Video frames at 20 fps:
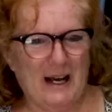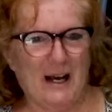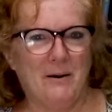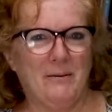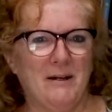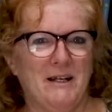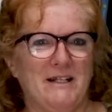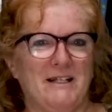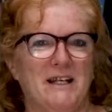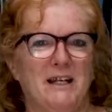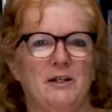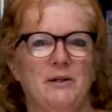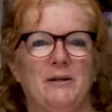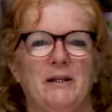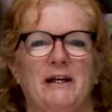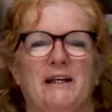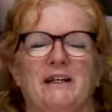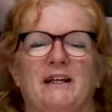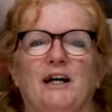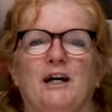I want to tell you
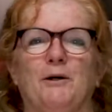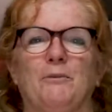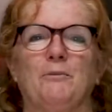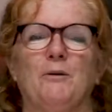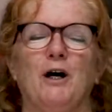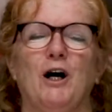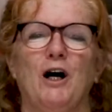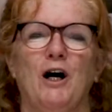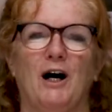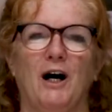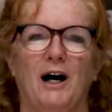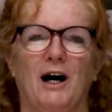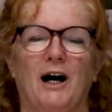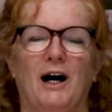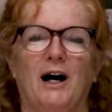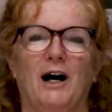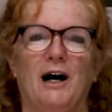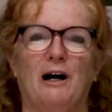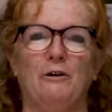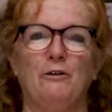that
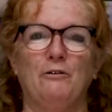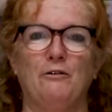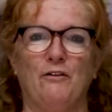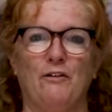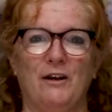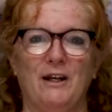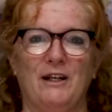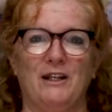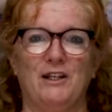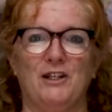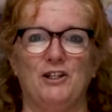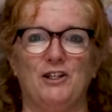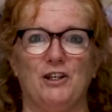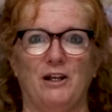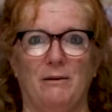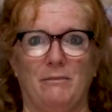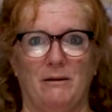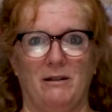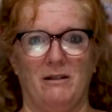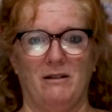our friend
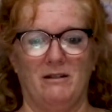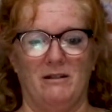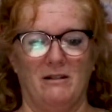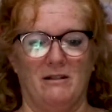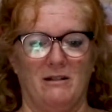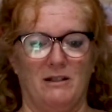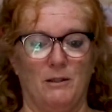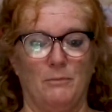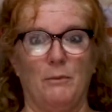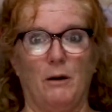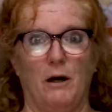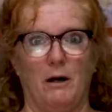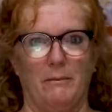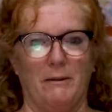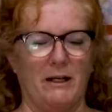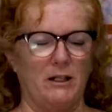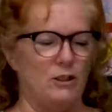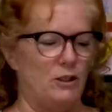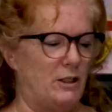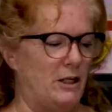Gemma, his mom
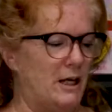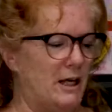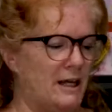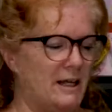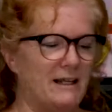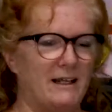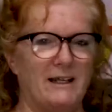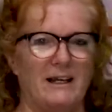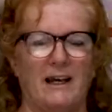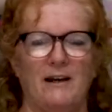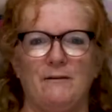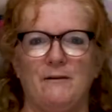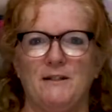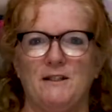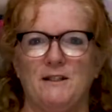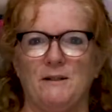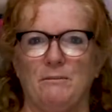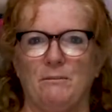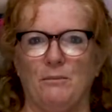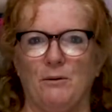actually, gave us
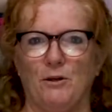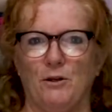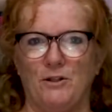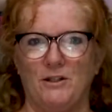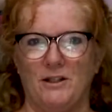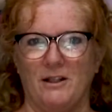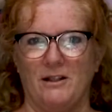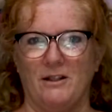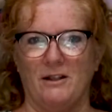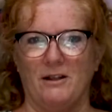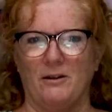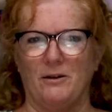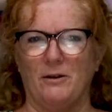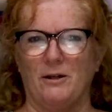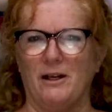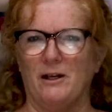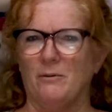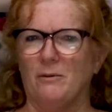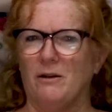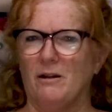some bird seed the other
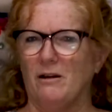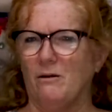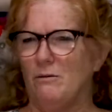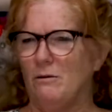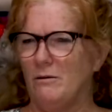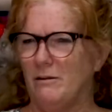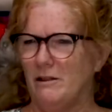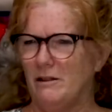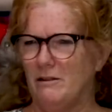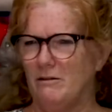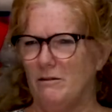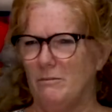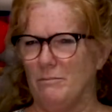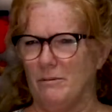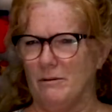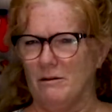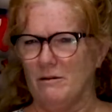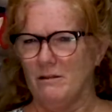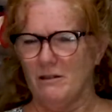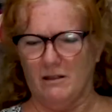day. We thought, what are we going to do with
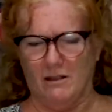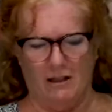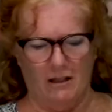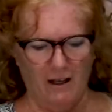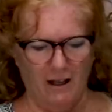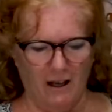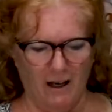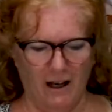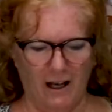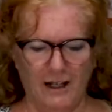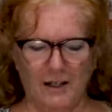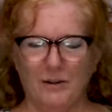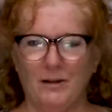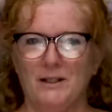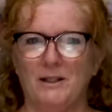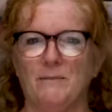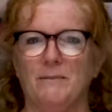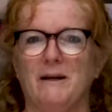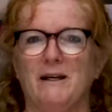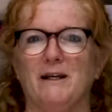bird seed? I know,
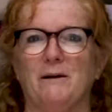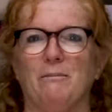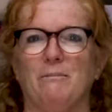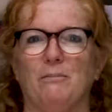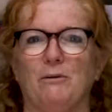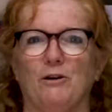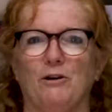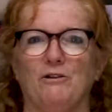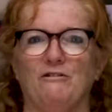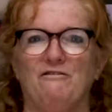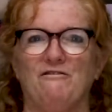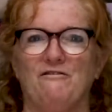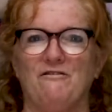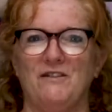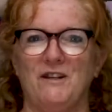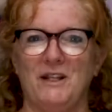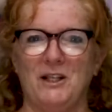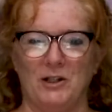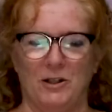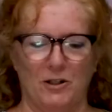let's make a bird
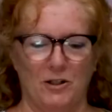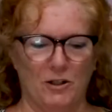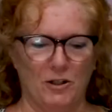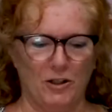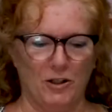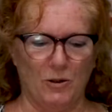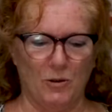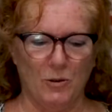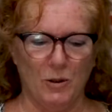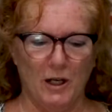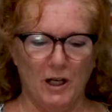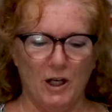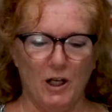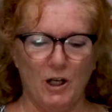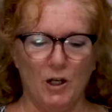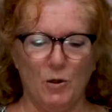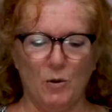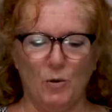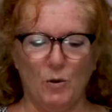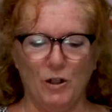feeder. So
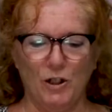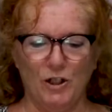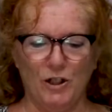we're